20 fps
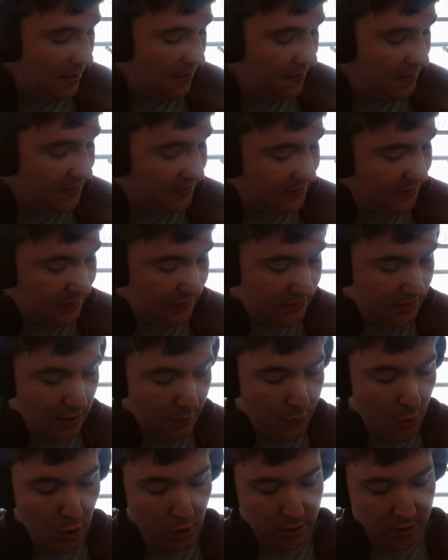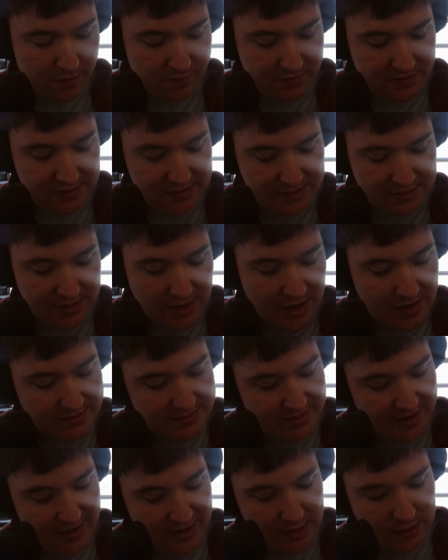This is part of the
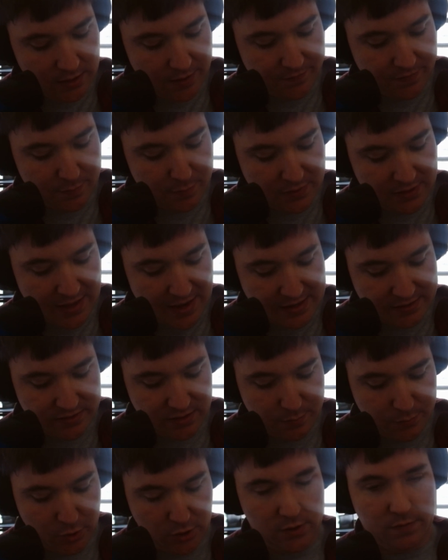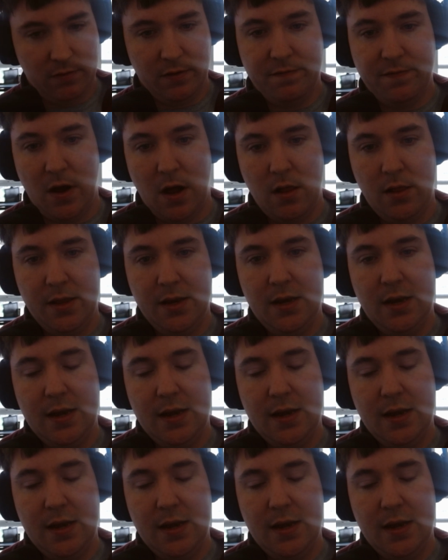Tale of the Malazan Book of the Fallen.